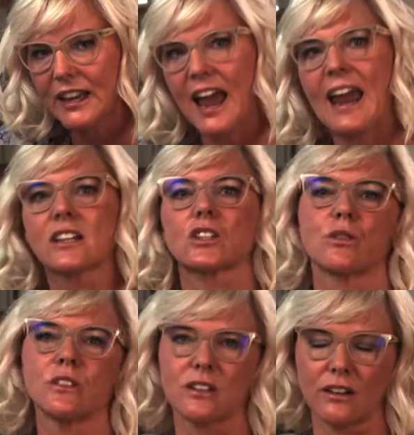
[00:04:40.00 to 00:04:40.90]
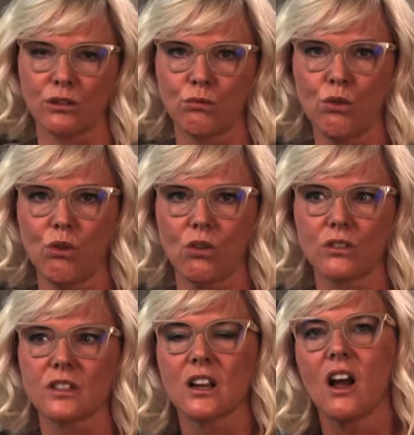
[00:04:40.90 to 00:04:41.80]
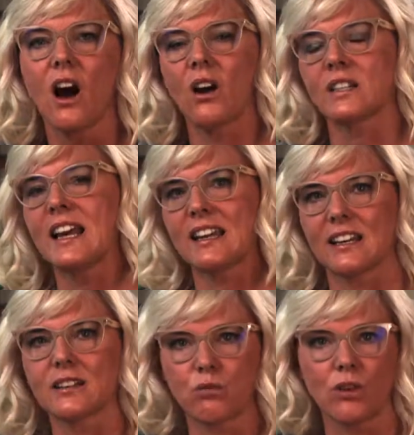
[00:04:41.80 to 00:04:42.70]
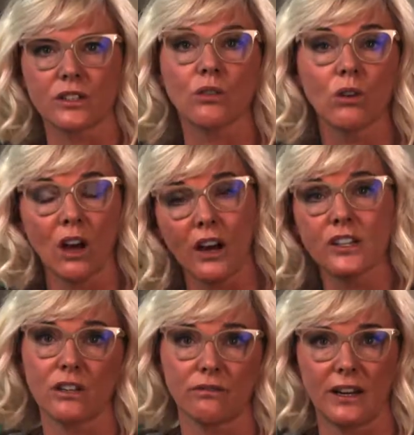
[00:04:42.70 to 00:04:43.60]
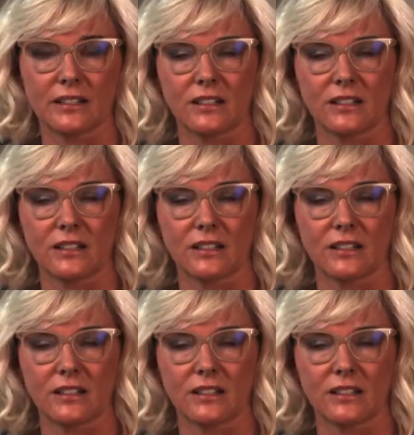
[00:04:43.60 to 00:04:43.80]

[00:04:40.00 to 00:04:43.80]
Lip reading: extrinsic rewards are taken as what is called a hygiene factor.